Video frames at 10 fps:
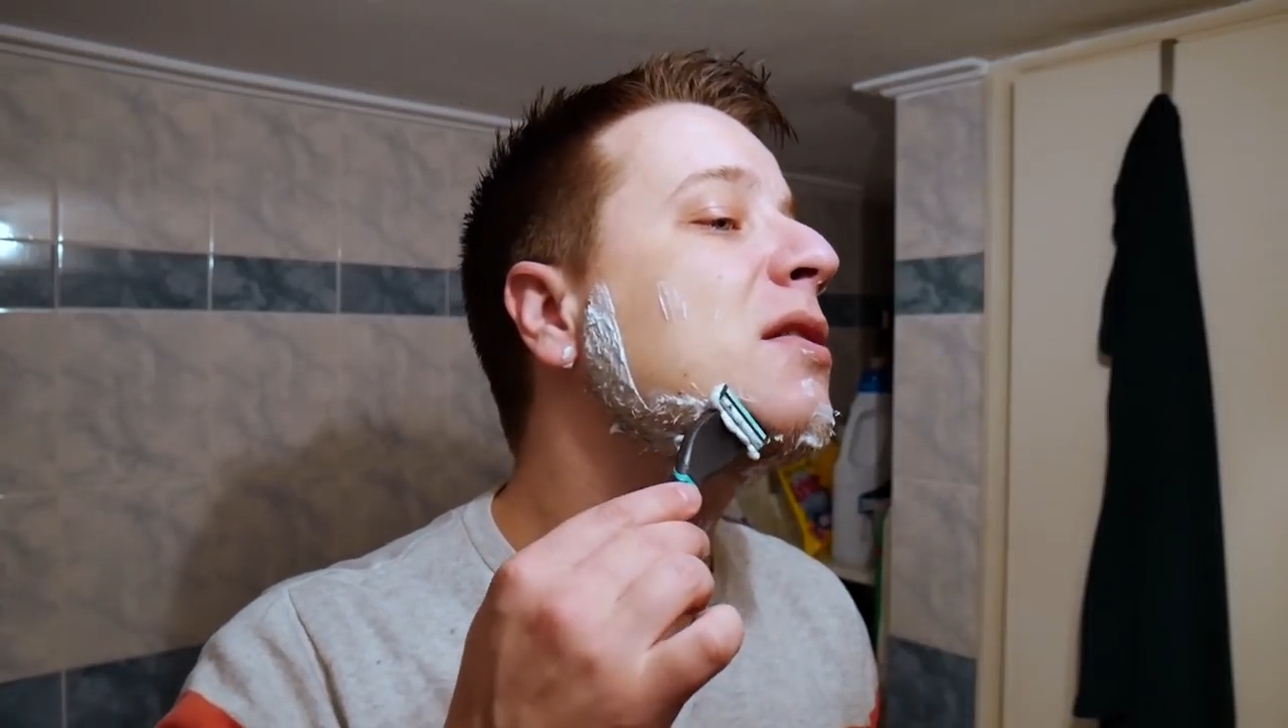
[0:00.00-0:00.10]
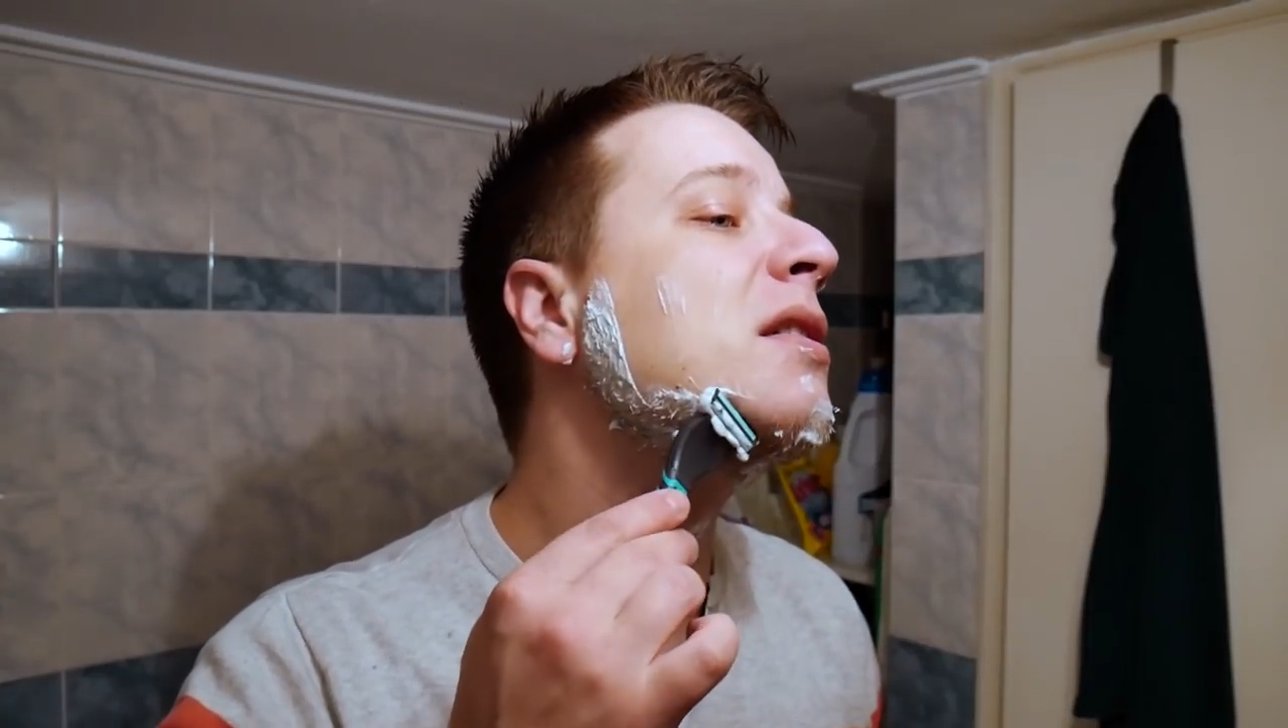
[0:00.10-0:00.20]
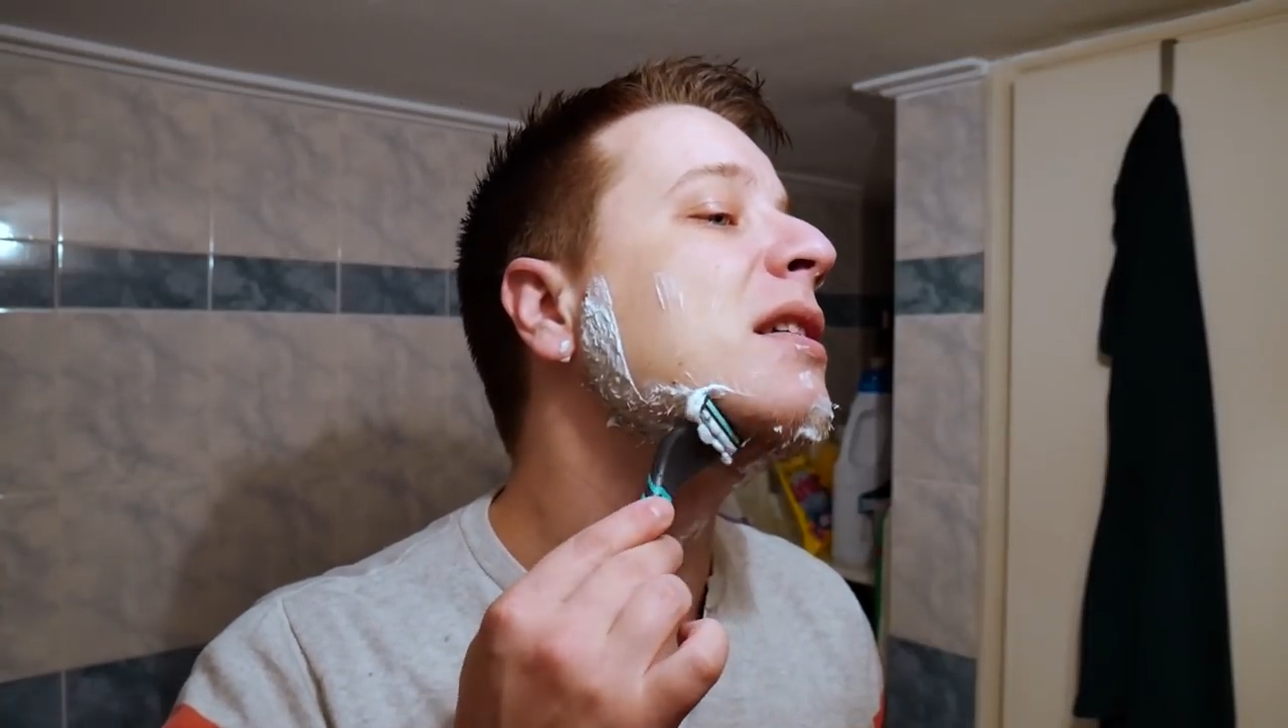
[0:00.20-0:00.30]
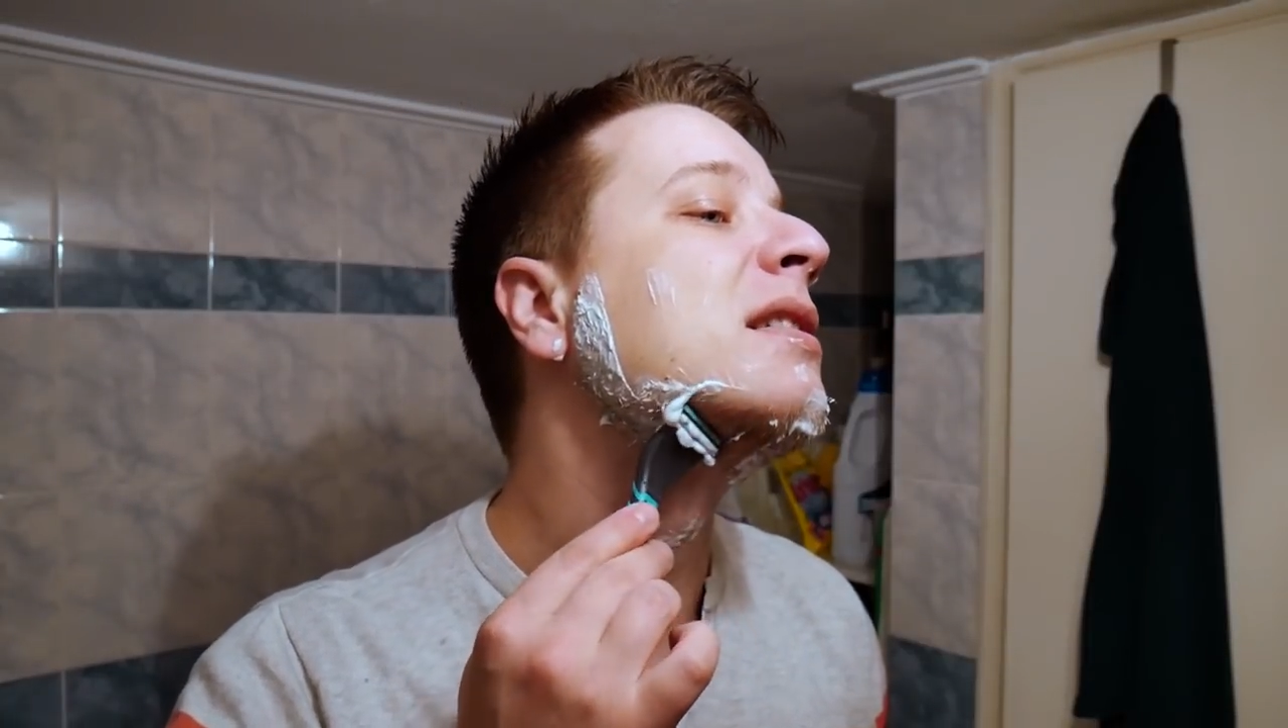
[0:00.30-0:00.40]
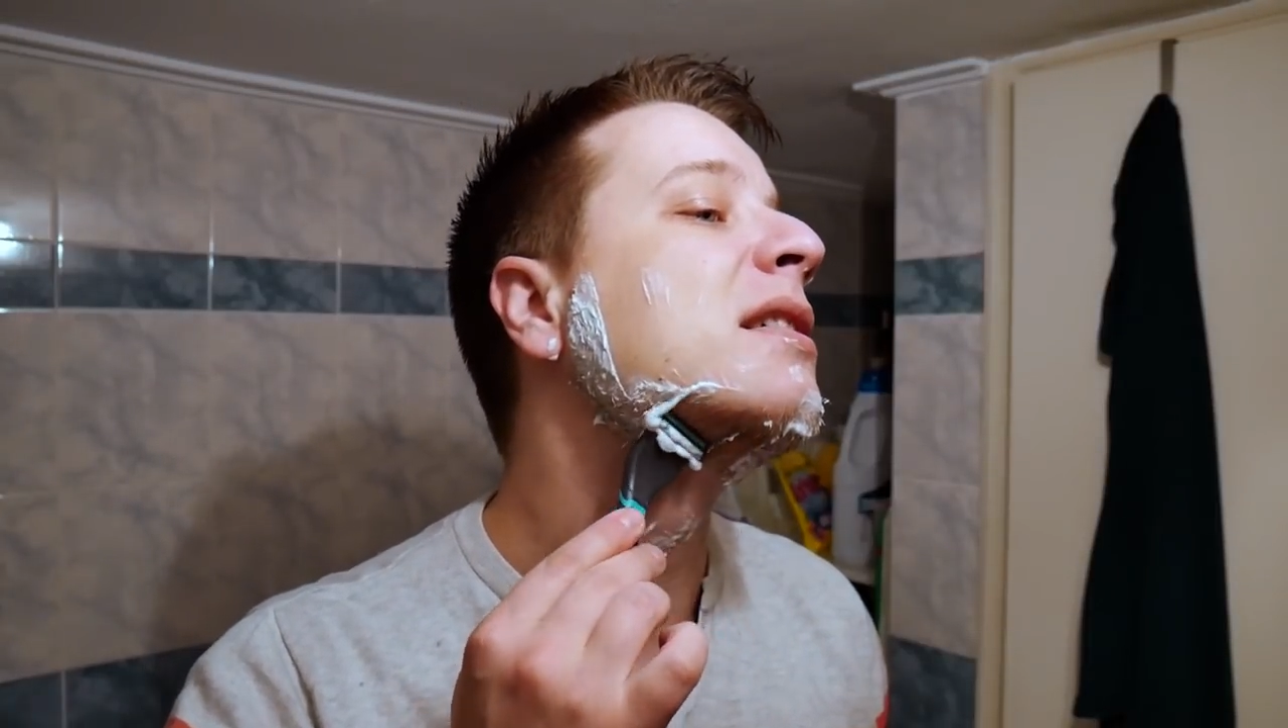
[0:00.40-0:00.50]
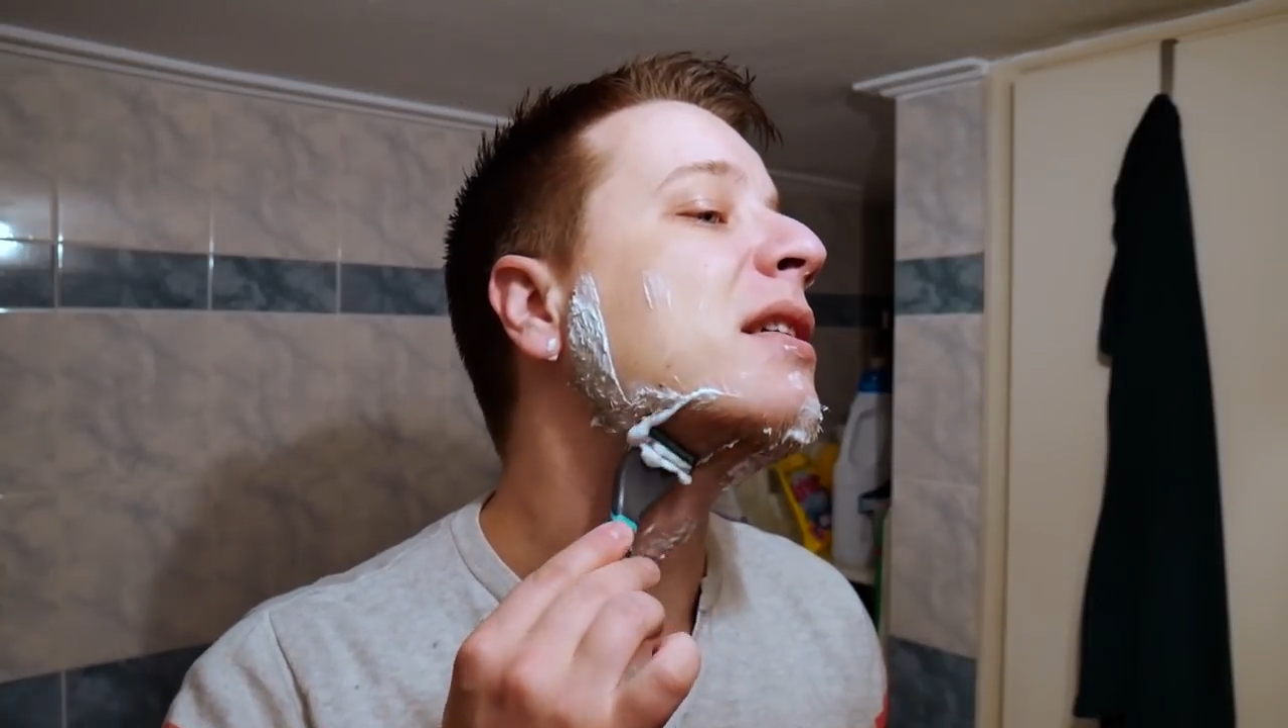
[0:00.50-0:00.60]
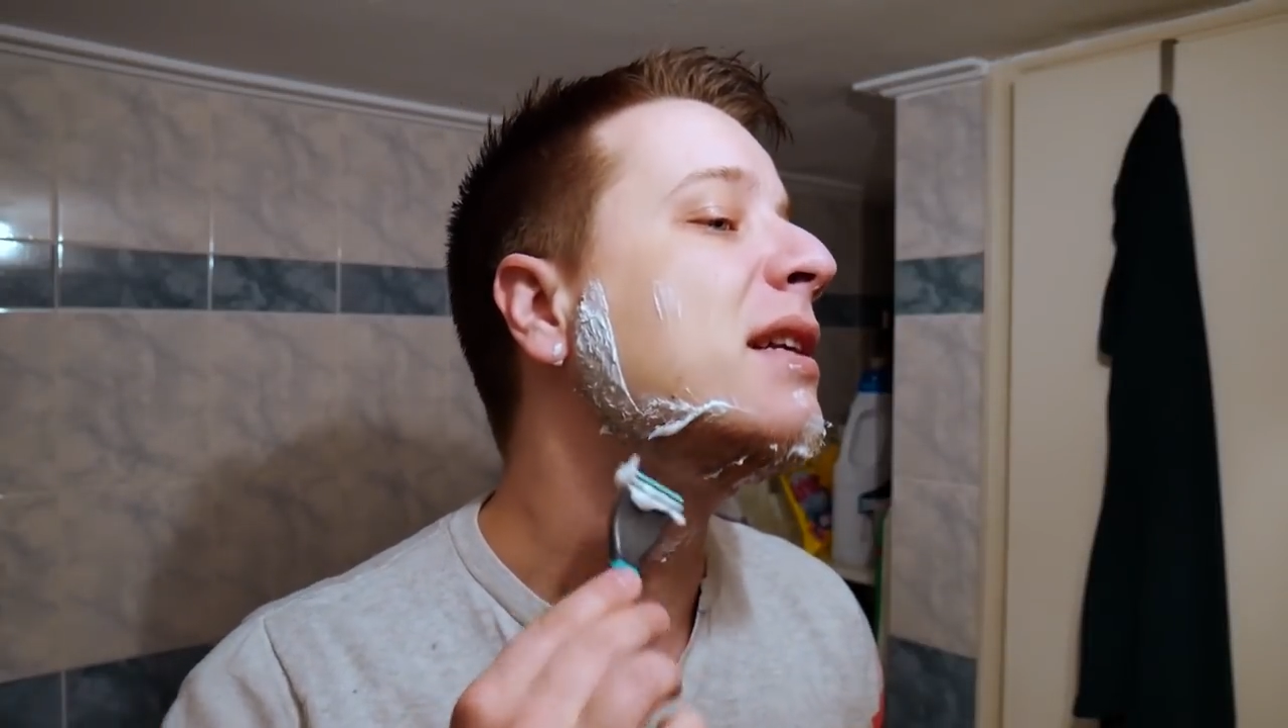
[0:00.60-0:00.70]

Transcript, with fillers: cookies still.